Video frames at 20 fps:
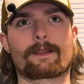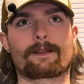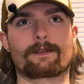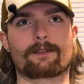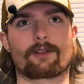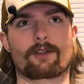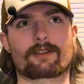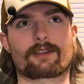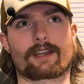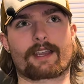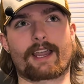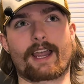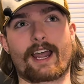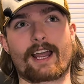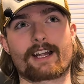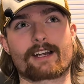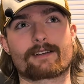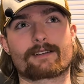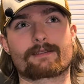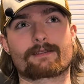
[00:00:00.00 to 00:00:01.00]
looked like it
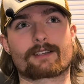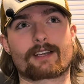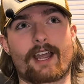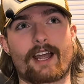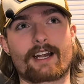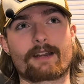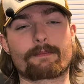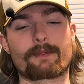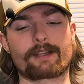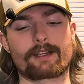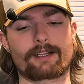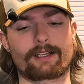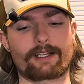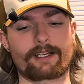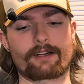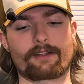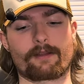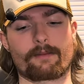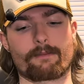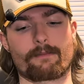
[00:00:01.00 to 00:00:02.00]
had kind of been
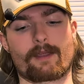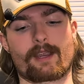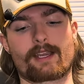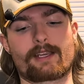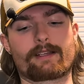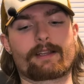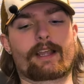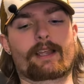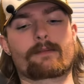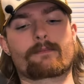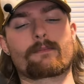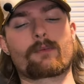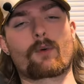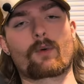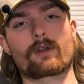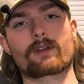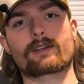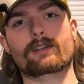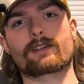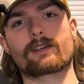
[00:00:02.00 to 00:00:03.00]
cleaned on the main like
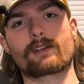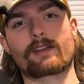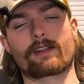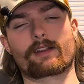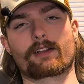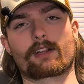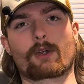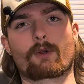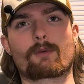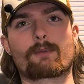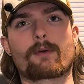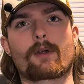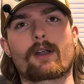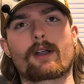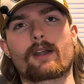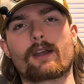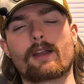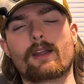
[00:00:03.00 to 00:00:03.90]
board in the lower part.